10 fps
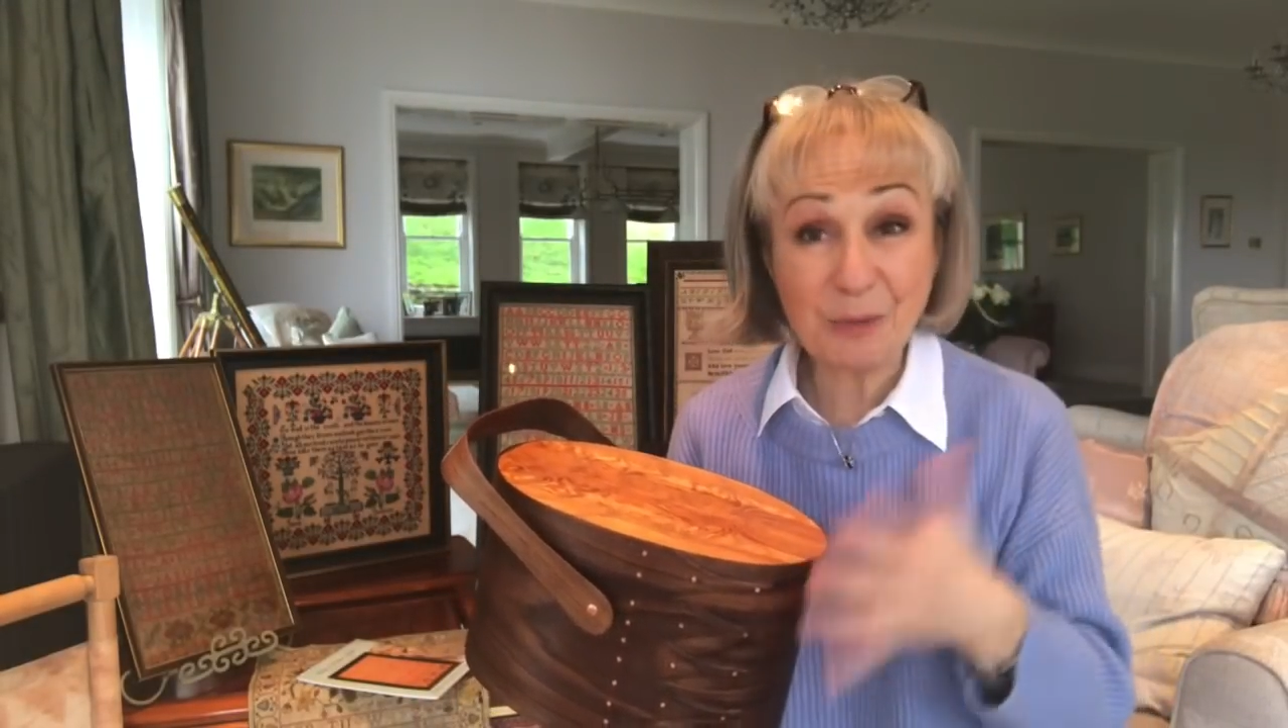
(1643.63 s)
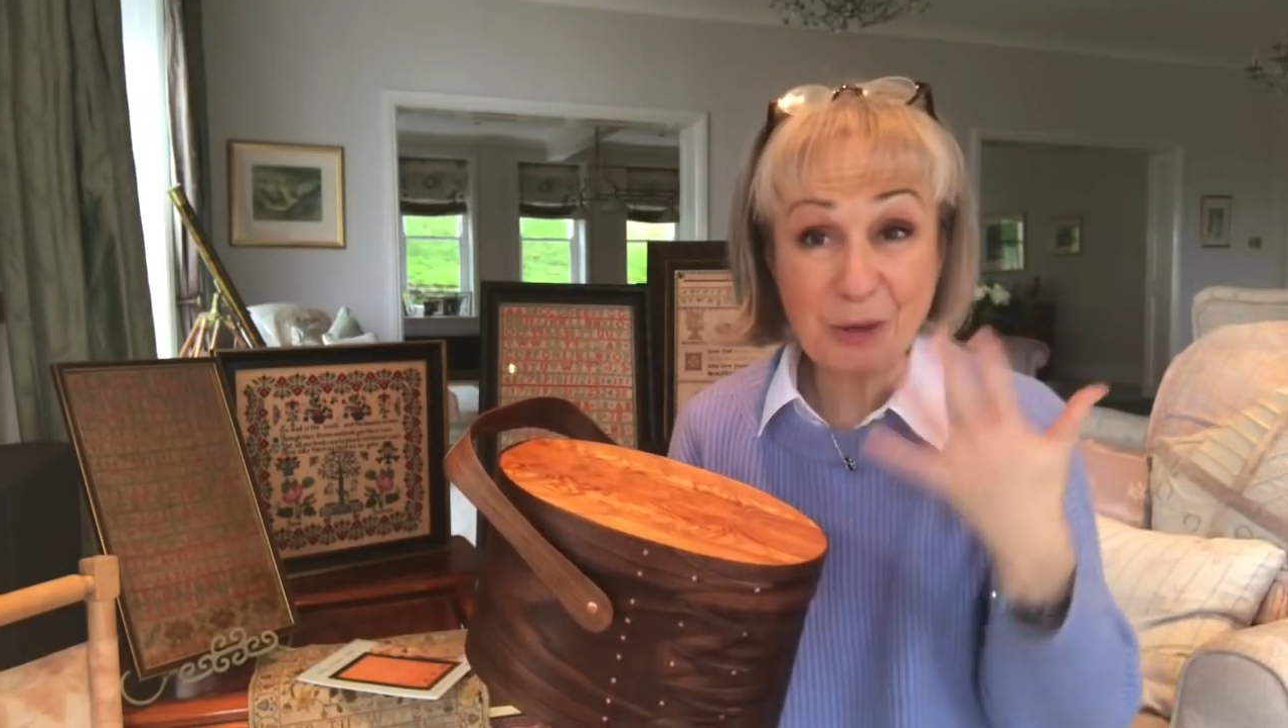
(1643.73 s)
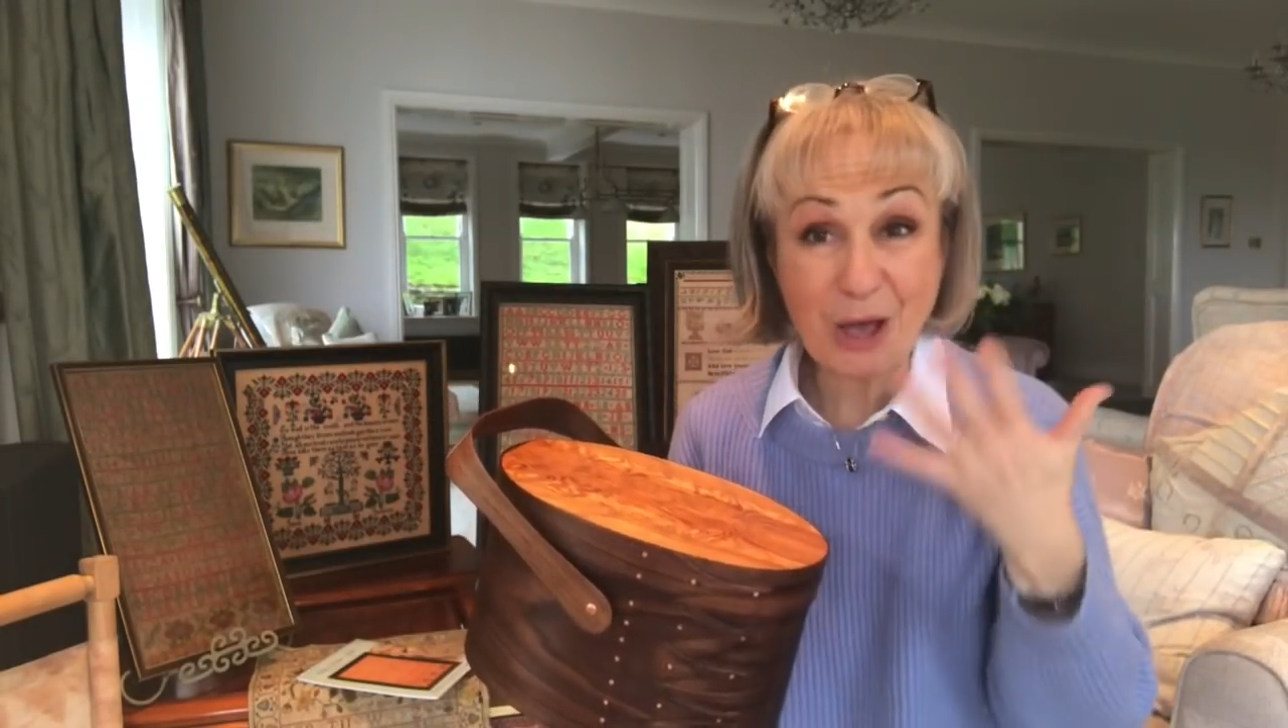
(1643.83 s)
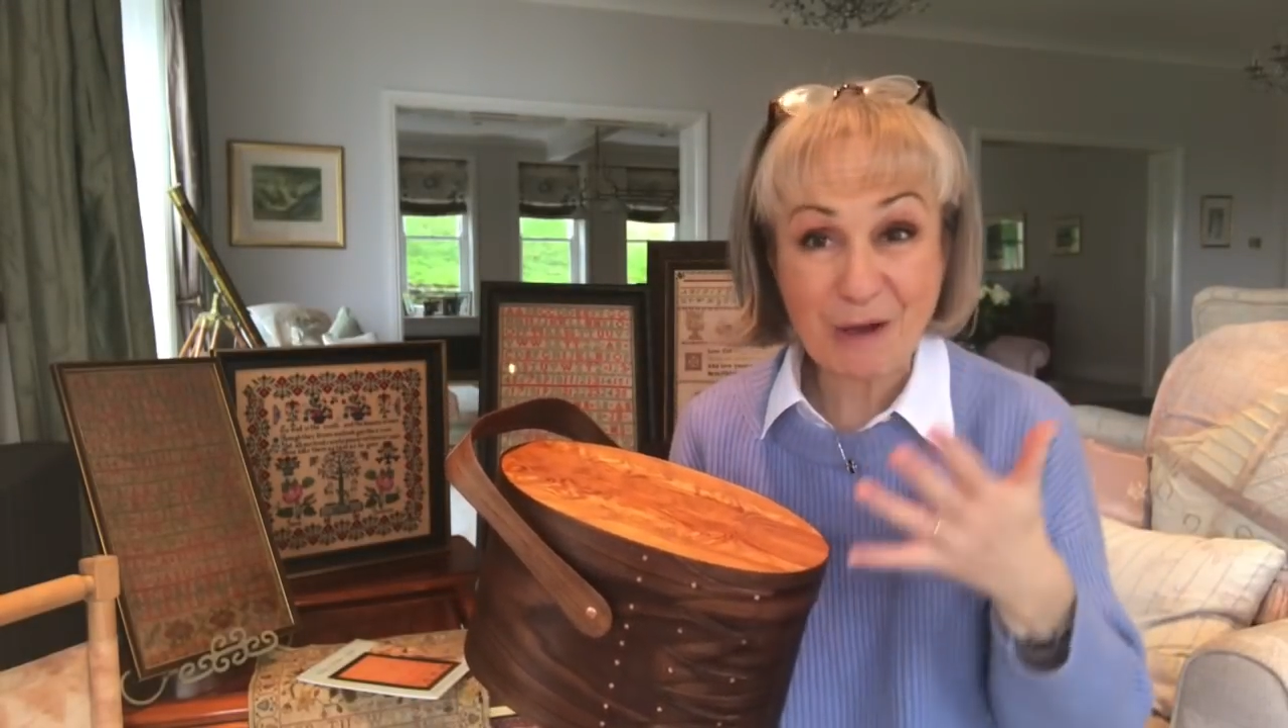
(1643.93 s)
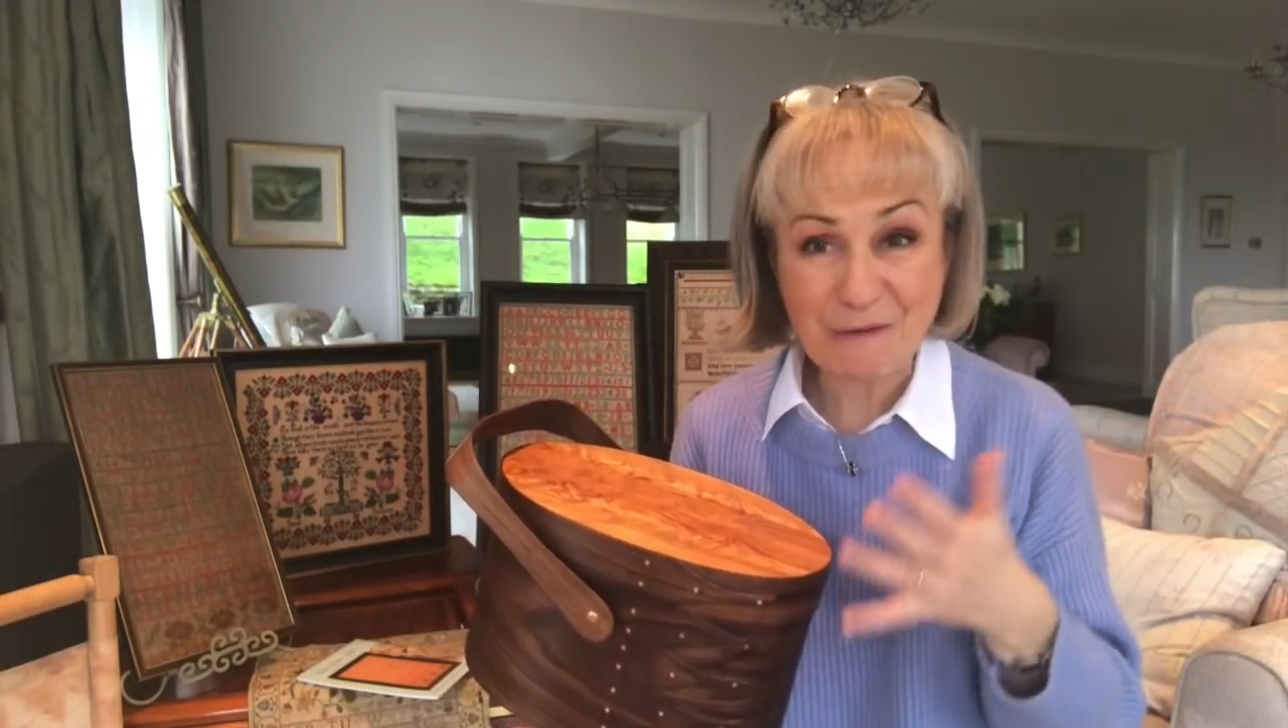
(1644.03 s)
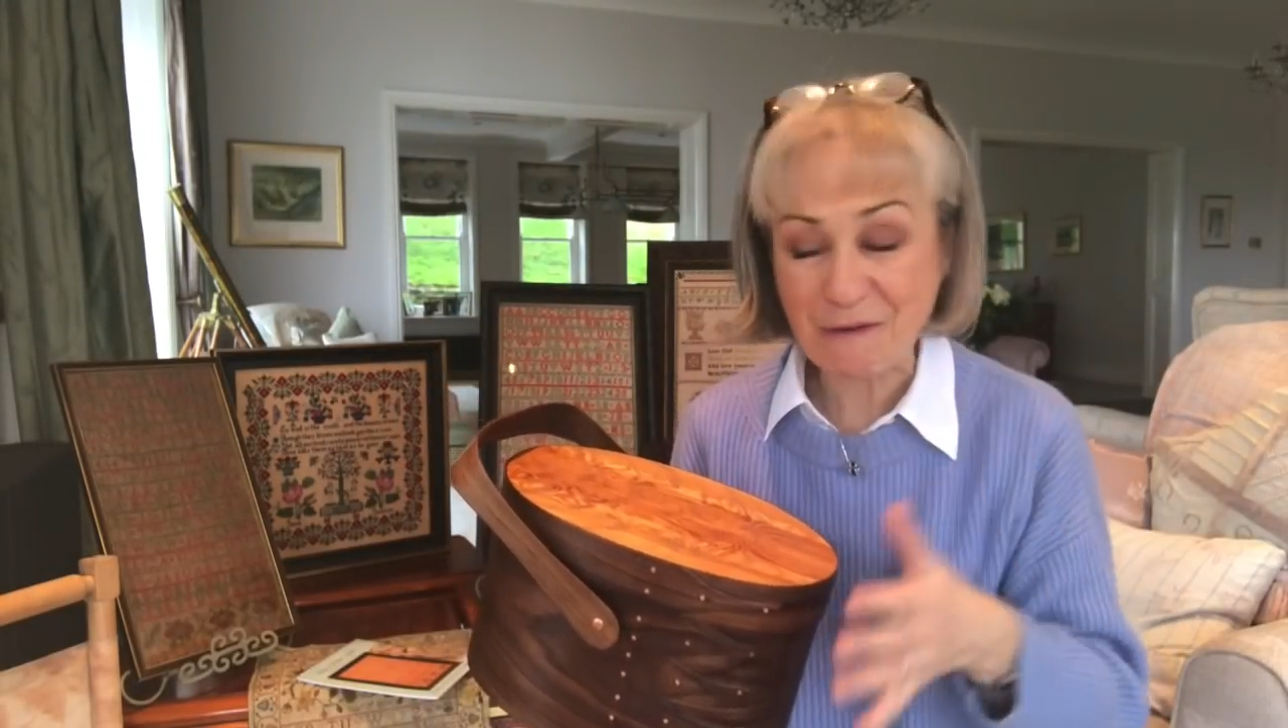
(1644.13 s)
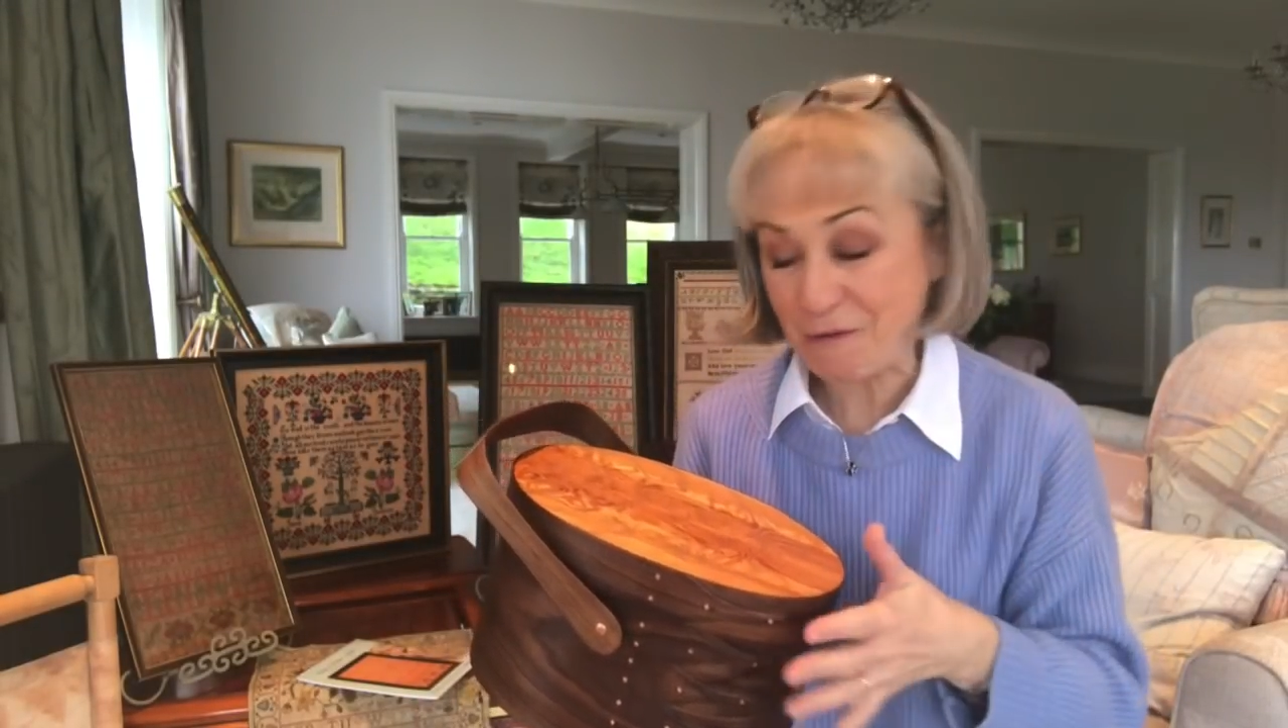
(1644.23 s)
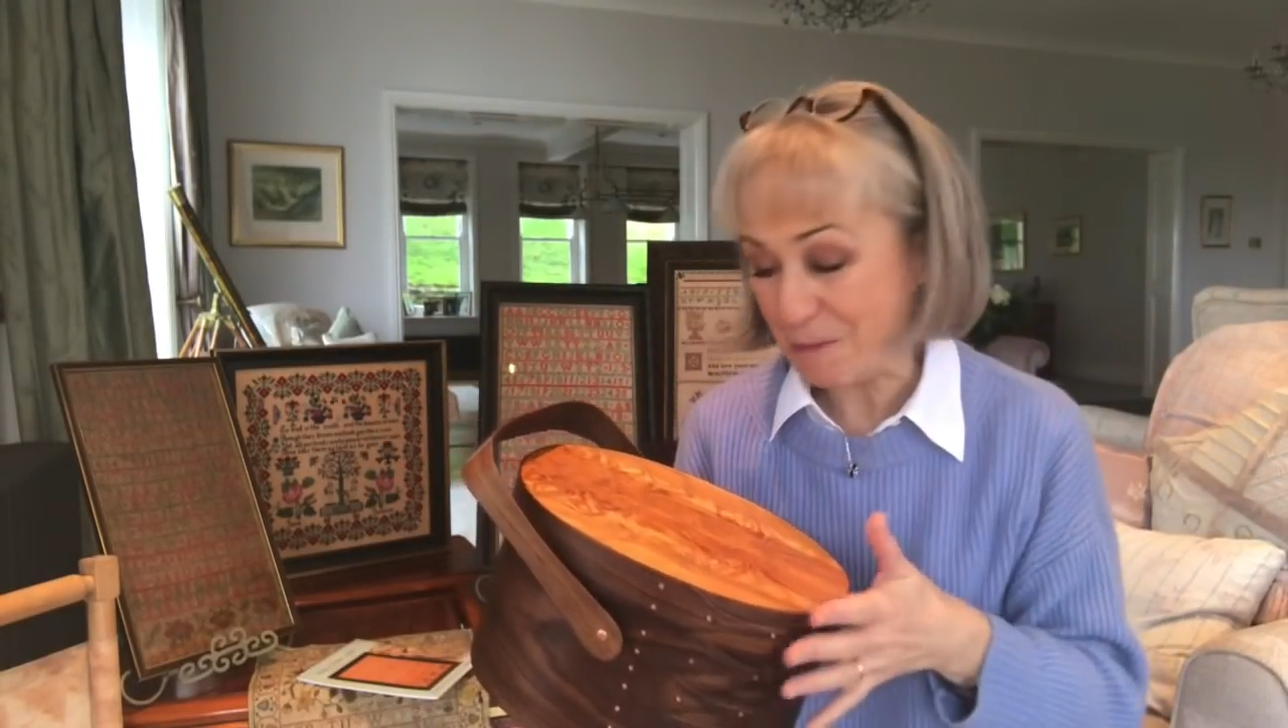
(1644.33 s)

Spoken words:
perfect for